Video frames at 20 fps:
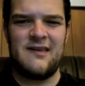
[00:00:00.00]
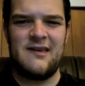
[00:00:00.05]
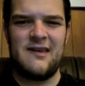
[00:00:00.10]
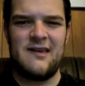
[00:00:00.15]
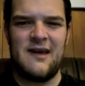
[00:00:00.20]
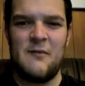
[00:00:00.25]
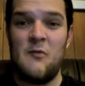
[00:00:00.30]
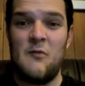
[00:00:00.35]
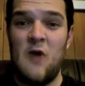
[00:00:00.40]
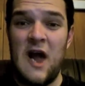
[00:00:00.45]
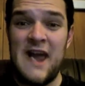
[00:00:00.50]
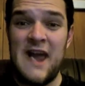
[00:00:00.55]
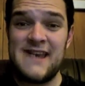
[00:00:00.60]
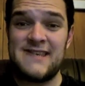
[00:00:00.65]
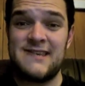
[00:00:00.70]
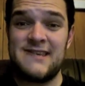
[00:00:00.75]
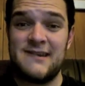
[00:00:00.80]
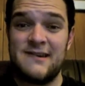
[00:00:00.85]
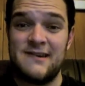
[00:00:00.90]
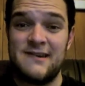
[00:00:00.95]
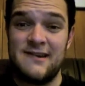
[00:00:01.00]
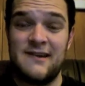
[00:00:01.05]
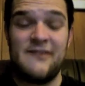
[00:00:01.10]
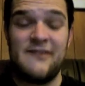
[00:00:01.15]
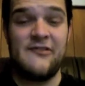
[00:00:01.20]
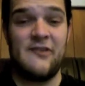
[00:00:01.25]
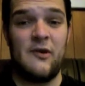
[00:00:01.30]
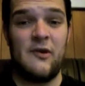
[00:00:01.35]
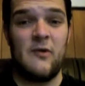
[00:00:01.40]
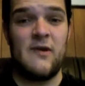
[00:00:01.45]
I'm white.
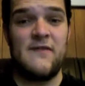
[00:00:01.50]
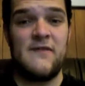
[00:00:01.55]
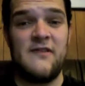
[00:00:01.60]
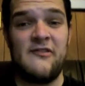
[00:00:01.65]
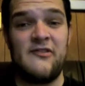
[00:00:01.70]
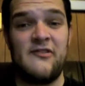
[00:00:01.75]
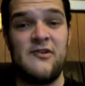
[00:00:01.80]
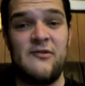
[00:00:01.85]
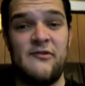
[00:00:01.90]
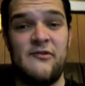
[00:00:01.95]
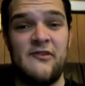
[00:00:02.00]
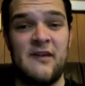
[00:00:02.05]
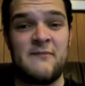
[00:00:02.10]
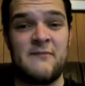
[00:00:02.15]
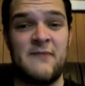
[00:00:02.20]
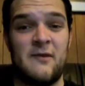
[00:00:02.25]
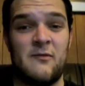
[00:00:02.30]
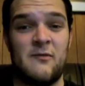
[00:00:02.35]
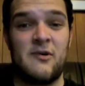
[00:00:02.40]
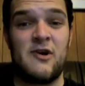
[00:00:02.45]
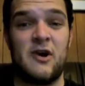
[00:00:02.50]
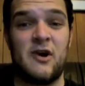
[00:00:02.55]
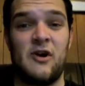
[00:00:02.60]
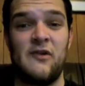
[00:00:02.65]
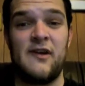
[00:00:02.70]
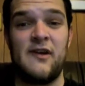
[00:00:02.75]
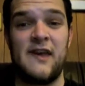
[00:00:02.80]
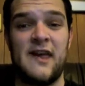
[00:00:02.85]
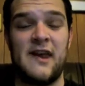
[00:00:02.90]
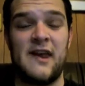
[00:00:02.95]
So, in this new segment, we're
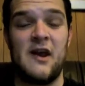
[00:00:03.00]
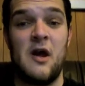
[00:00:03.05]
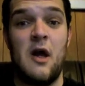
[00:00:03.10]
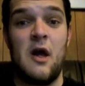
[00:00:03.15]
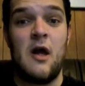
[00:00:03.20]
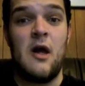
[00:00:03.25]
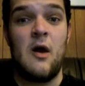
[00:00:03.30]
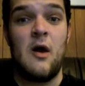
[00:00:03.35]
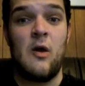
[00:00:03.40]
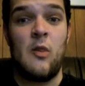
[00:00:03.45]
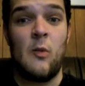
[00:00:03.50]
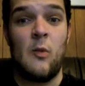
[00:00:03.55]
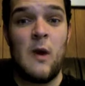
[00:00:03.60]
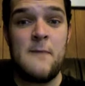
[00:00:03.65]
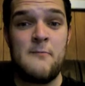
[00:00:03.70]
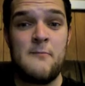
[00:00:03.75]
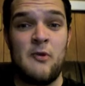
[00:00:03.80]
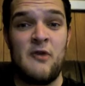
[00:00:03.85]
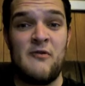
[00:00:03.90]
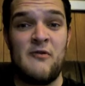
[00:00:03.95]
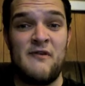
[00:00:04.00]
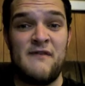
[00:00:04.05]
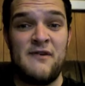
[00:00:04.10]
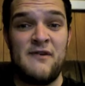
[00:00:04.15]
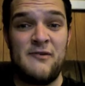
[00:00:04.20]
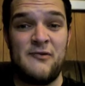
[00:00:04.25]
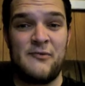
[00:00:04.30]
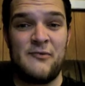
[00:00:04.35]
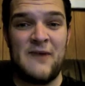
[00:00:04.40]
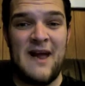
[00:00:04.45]
calling it White Boy
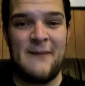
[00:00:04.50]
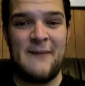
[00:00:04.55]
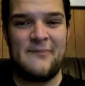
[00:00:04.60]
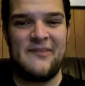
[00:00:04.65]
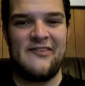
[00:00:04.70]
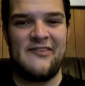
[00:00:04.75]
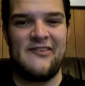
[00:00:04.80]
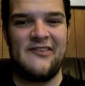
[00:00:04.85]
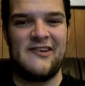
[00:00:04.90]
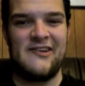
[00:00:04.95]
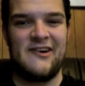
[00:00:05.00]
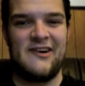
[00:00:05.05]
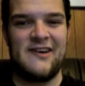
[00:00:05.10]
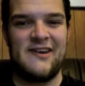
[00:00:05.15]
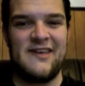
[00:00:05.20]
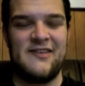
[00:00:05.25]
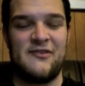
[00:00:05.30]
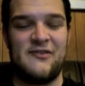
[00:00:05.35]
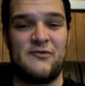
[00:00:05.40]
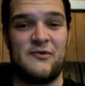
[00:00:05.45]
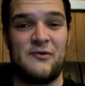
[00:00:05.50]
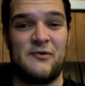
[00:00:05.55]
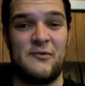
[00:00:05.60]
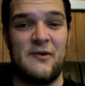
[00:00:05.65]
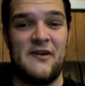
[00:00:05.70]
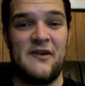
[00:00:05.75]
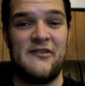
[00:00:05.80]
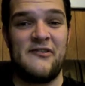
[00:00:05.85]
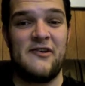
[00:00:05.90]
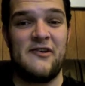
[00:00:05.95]
Reviews Rap. This is an audience
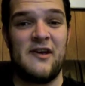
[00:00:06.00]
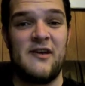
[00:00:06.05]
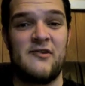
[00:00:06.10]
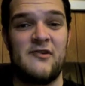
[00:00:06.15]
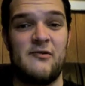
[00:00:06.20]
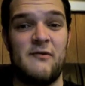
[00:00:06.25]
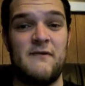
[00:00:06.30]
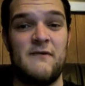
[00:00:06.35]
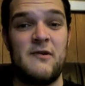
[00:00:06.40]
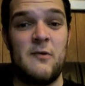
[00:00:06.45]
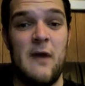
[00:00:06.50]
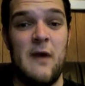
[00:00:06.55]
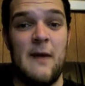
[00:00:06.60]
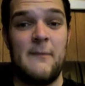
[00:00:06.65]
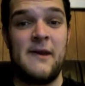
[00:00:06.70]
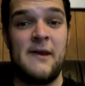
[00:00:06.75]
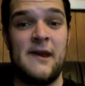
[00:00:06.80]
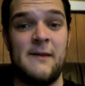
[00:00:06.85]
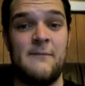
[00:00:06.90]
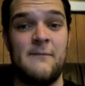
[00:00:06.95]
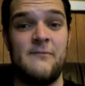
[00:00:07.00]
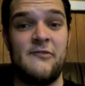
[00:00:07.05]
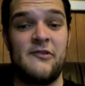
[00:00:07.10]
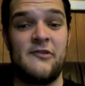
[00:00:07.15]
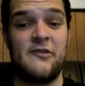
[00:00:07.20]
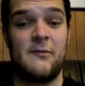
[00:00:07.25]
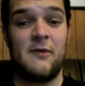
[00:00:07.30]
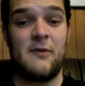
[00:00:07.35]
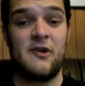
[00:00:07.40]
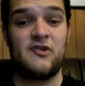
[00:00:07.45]
request to review Eminem's
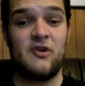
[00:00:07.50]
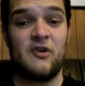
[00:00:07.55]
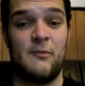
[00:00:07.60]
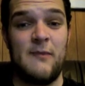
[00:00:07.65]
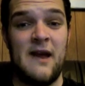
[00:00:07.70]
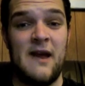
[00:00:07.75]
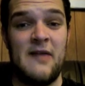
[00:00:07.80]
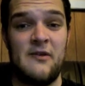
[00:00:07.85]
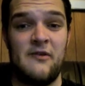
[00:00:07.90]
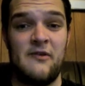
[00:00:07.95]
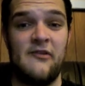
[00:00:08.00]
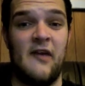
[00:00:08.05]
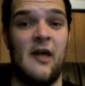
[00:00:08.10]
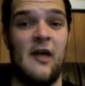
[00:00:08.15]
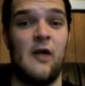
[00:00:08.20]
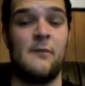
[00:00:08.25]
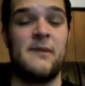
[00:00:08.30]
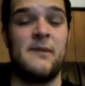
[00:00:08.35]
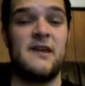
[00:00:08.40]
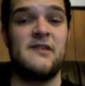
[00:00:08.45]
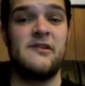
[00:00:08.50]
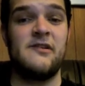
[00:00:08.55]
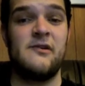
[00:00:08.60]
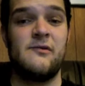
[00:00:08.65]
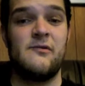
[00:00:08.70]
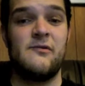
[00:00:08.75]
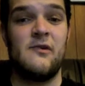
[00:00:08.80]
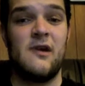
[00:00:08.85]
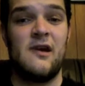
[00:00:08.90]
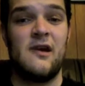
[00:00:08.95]
The Marshall Mathers
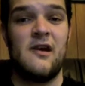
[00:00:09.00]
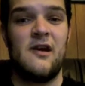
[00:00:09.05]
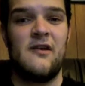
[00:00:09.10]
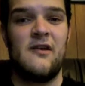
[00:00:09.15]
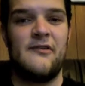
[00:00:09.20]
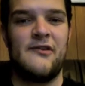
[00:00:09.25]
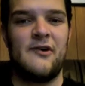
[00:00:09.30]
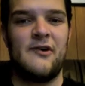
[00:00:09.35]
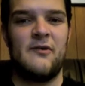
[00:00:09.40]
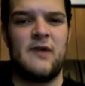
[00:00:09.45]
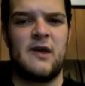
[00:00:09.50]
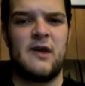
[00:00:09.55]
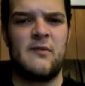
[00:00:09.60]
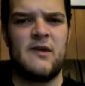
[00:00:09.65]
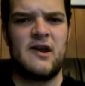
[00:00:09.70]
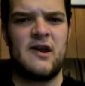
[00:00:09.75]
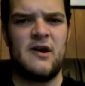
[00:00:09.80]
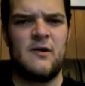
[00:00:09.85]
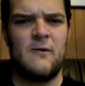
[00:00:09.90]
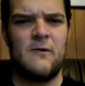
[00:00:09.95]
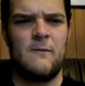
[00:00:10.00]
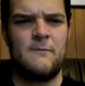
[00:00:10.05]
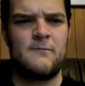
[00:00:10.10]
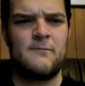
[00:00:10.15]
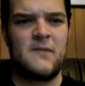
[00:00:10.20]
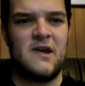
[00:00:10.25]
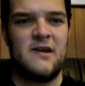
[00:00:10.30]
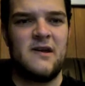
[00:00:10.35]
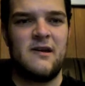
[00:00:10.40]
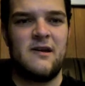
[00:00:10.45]
LP2. So here we go.
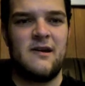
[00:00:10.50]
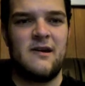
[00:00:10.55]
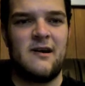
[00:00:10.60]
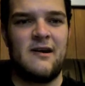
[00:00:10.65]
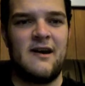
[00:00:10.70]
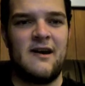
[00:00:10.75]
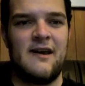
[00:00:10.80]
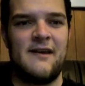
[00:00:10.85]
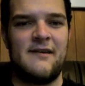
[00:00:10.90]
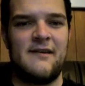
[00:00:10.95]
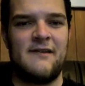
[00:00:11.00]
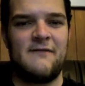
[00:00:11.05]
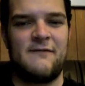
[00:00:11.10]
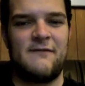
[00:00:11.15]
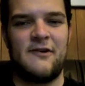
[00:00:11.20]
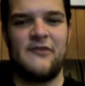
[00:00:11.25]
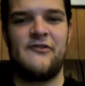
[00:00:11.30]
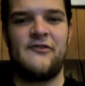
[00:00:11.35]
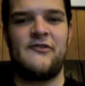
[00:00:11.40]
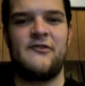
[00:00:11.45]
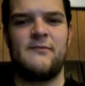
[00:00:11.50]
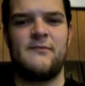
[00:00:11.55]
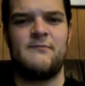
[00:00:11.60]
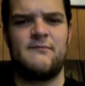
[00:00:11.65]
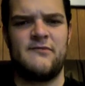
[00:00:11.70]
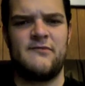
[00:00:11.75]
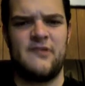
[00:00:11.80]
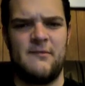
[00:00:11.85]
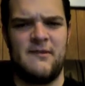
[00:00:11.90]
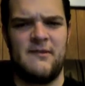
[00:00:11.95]
Alright, first,
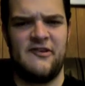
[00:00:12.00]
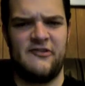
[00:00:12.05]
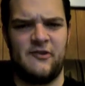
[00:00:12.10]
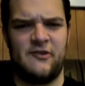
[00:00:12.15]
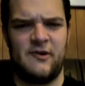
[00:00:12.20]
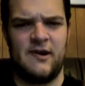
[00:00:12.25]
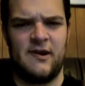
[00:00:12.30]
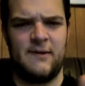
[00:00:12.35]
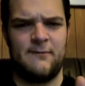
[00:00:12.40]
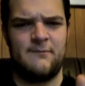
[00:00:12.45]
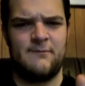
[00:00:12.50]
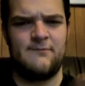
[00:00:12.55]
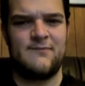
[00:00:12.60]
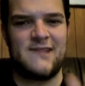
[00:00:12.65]
some history.